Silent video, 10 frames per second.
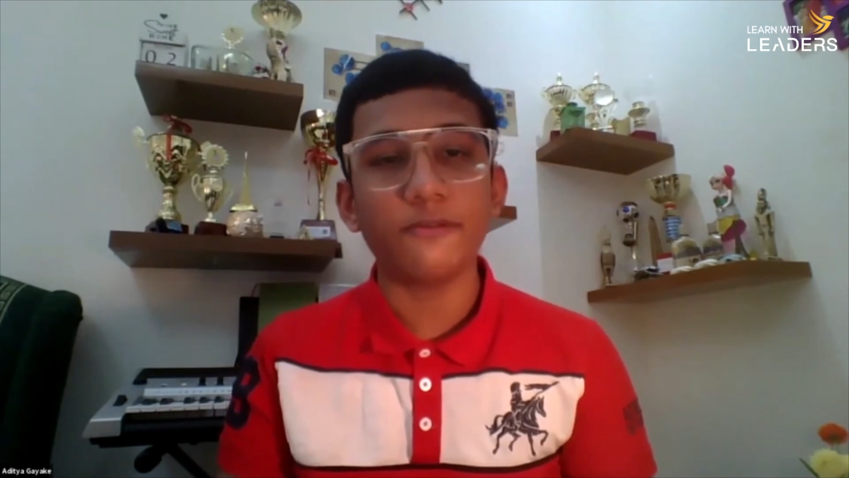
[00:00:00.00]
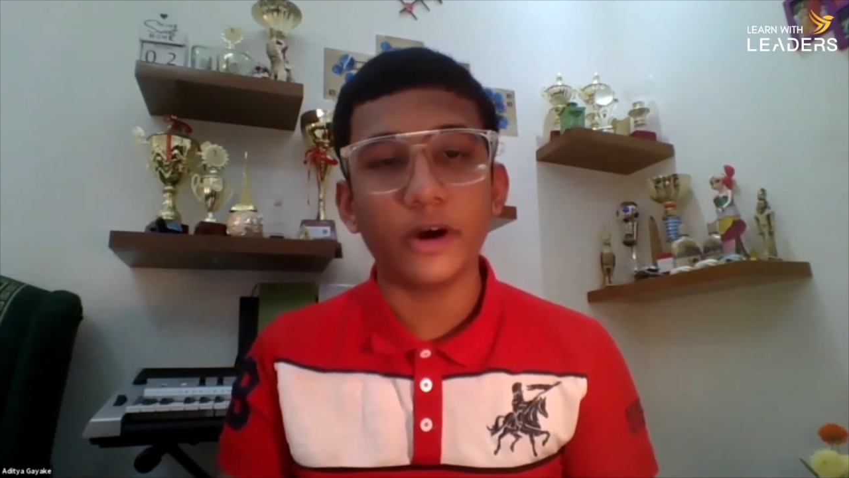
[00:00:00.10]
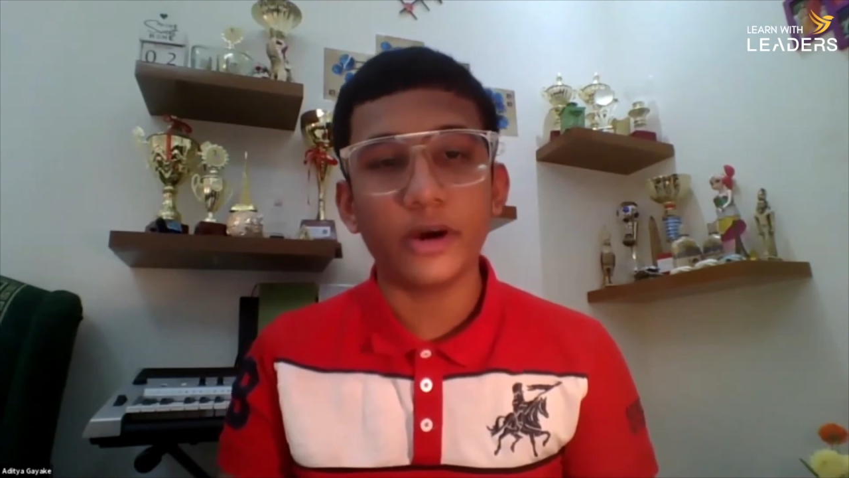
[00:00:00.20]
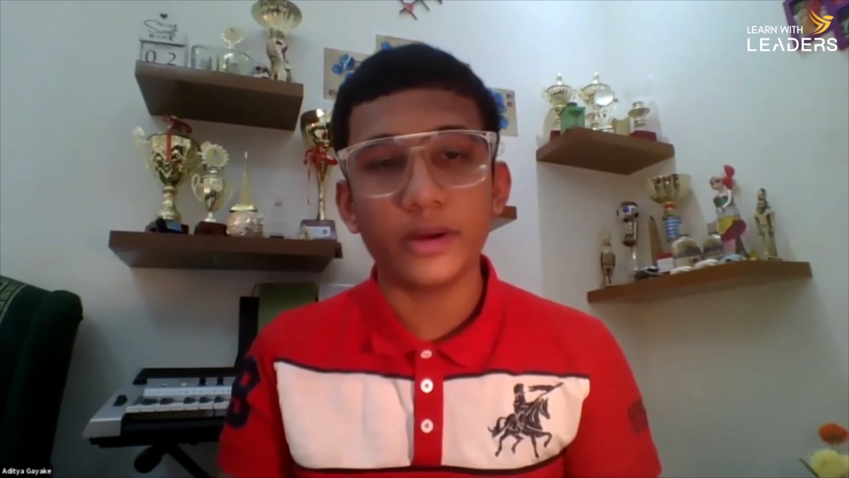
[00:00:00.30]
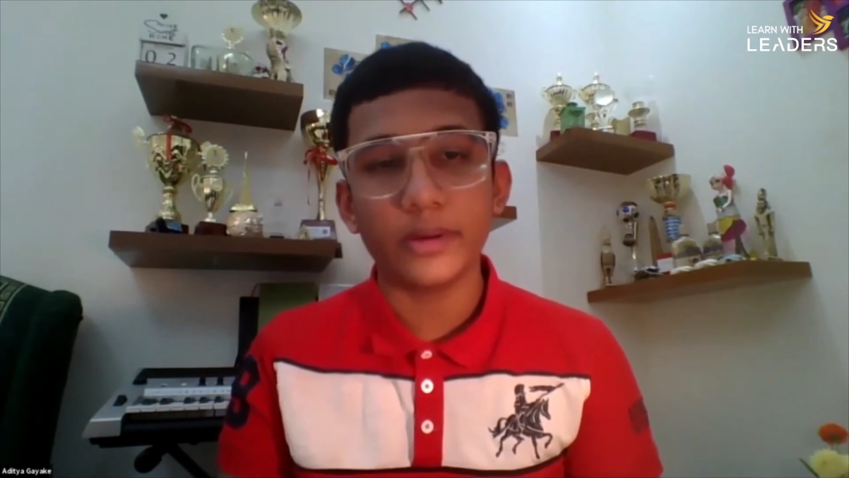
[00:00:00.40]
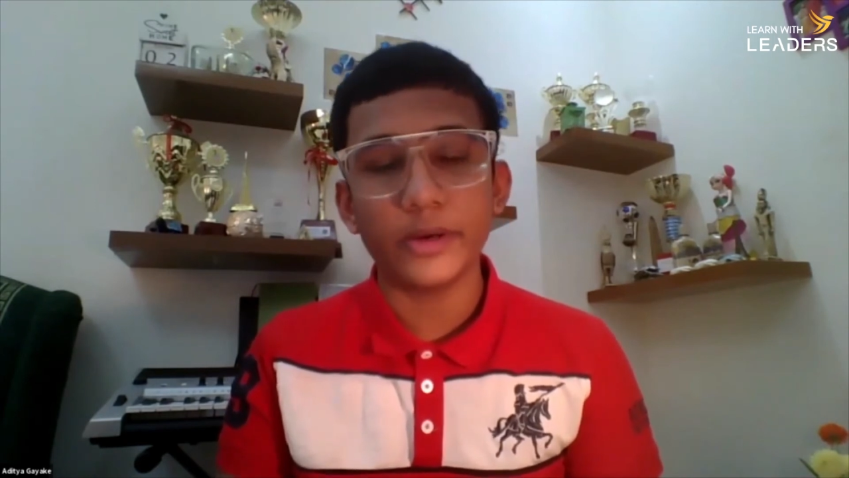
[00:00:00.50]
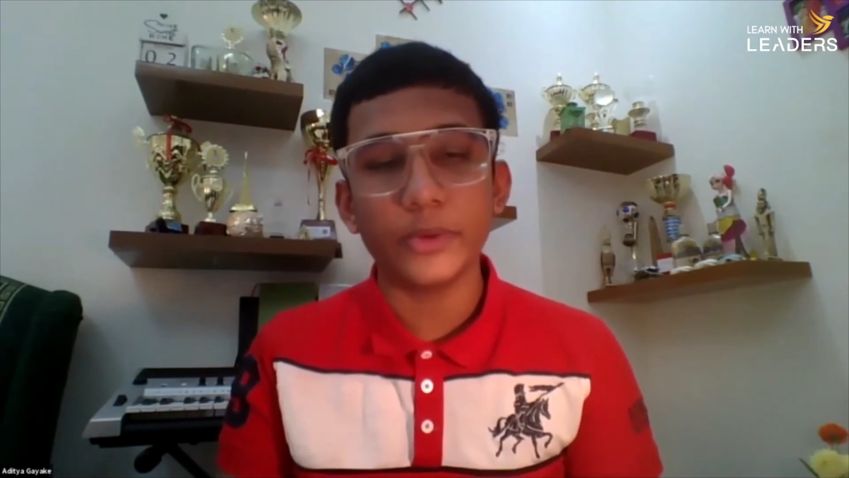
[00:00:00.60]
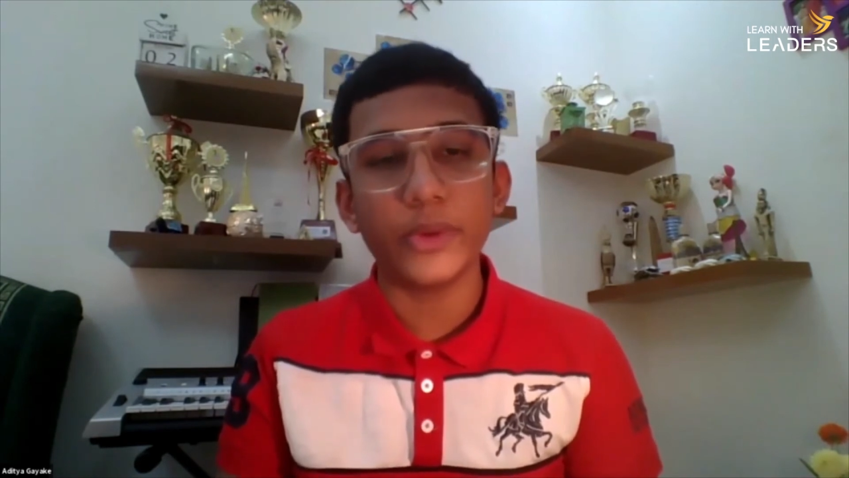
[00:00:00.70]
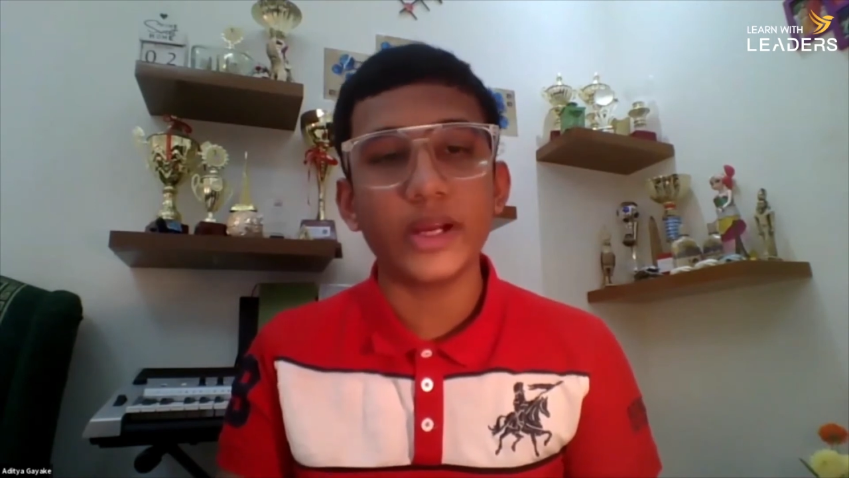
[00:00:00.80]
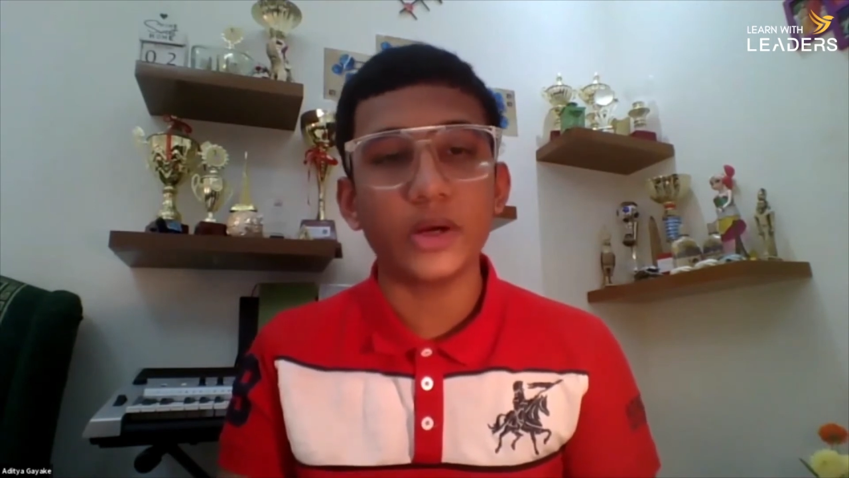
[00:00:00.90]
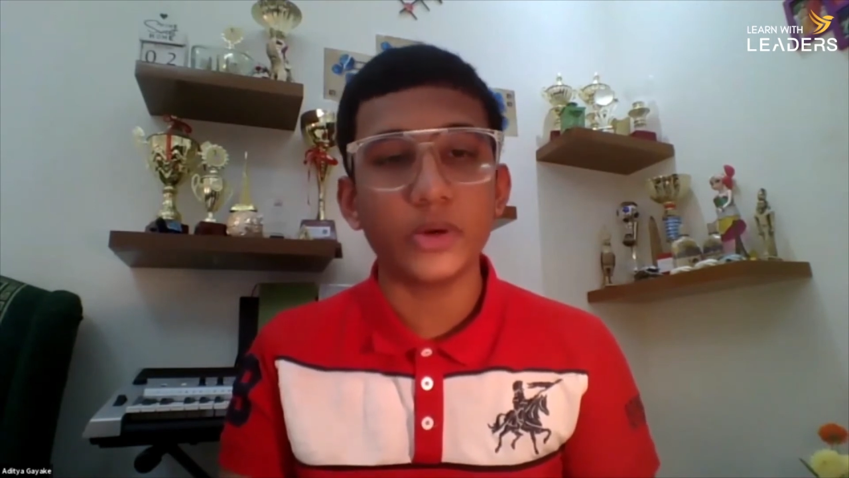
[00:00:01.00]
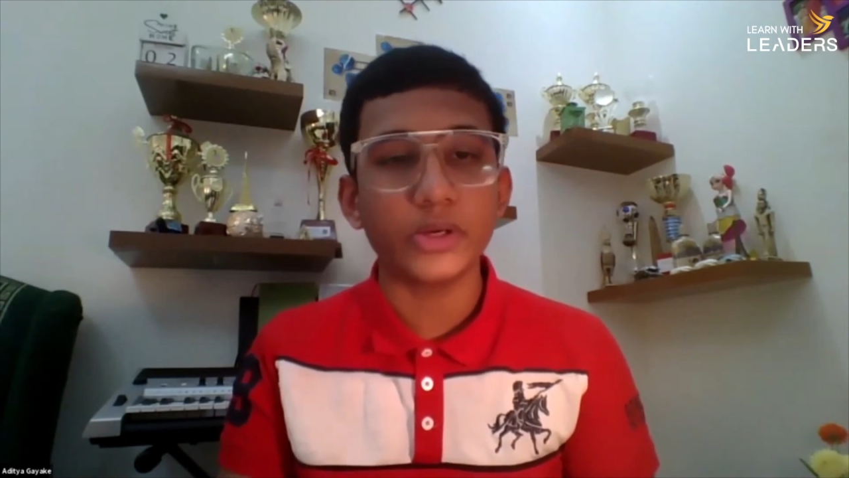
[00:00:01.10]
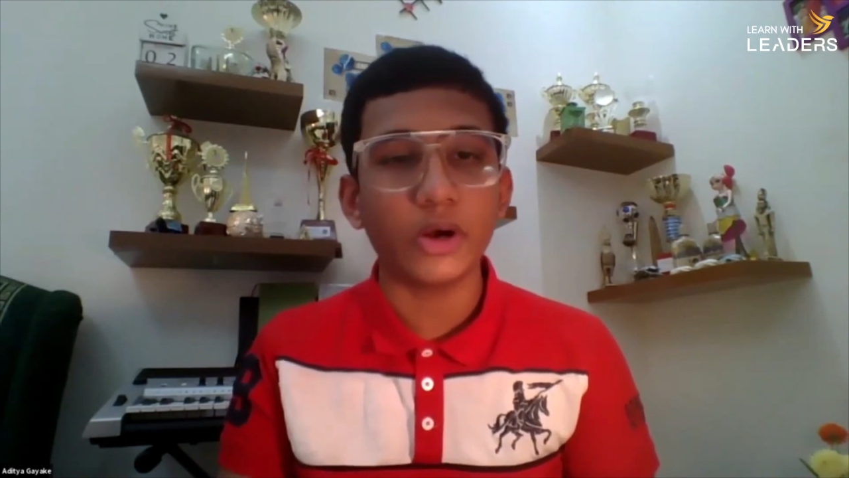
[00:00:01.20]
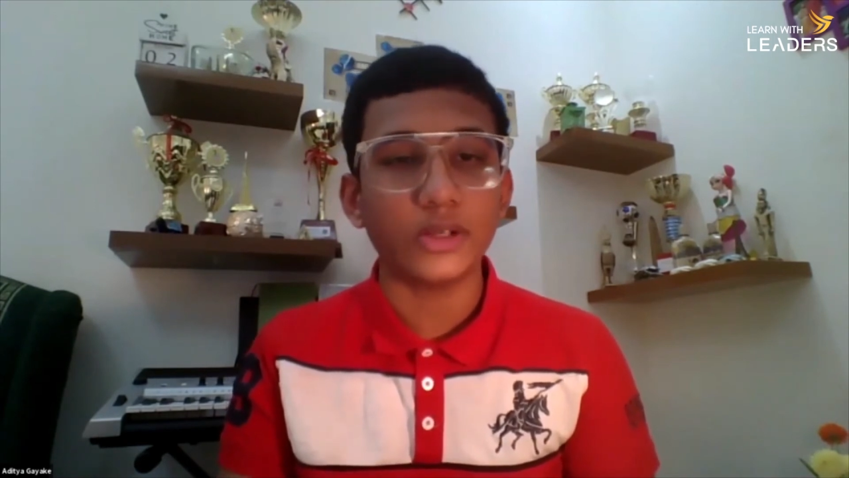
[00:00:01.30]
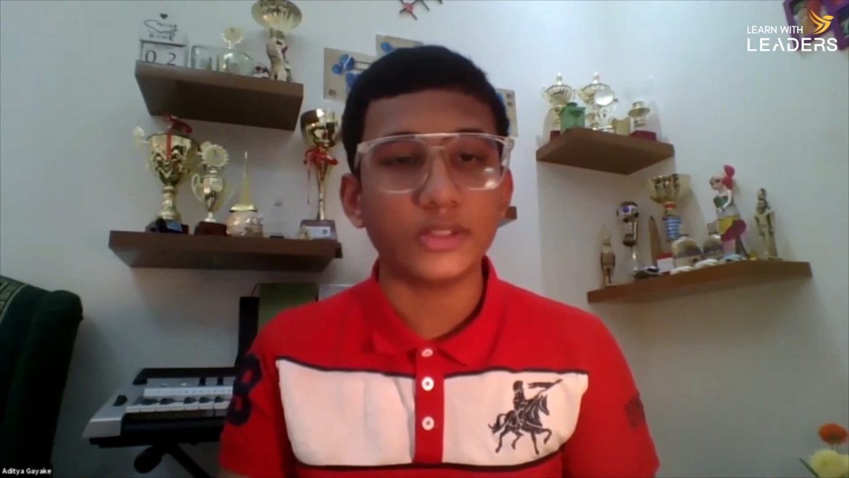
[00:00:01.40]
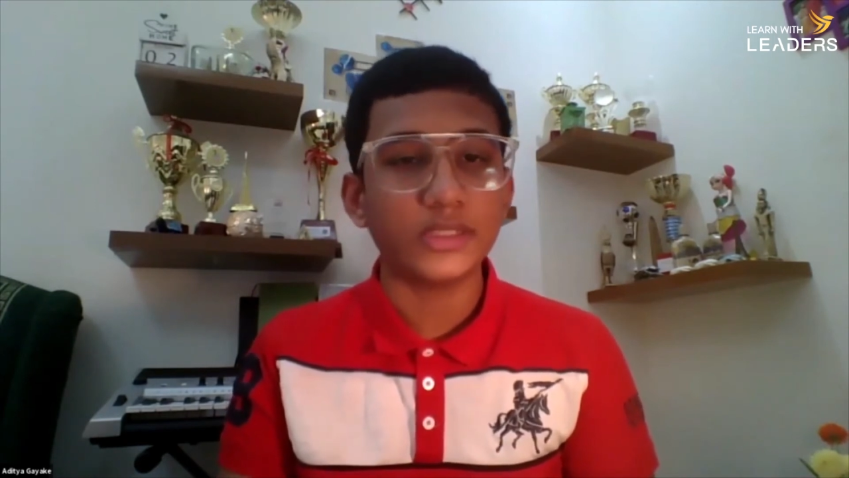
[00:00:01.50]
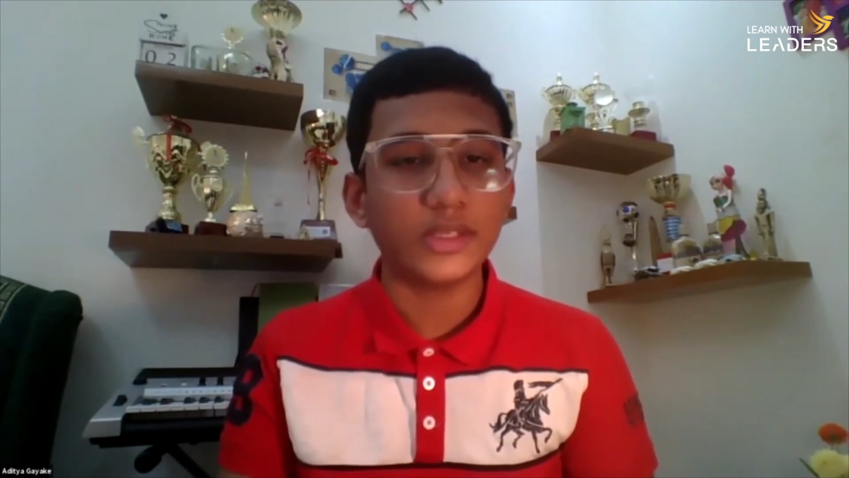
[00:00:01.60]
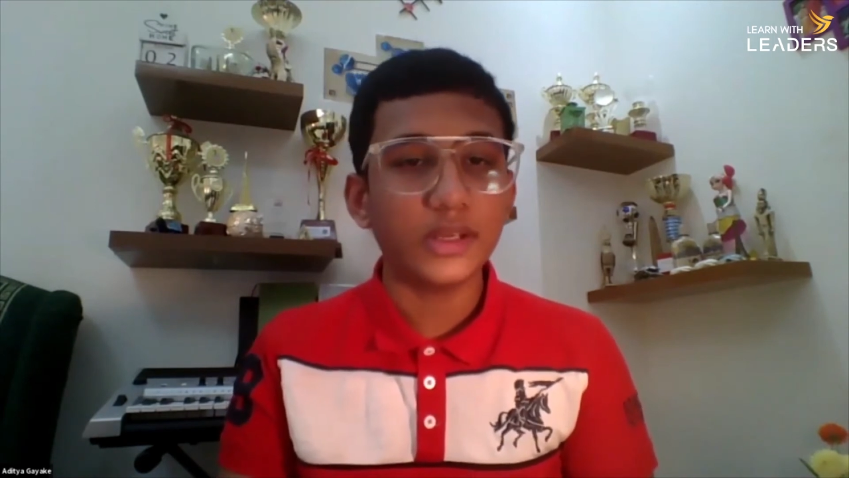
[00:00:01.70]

for, uh, and doing a good cause.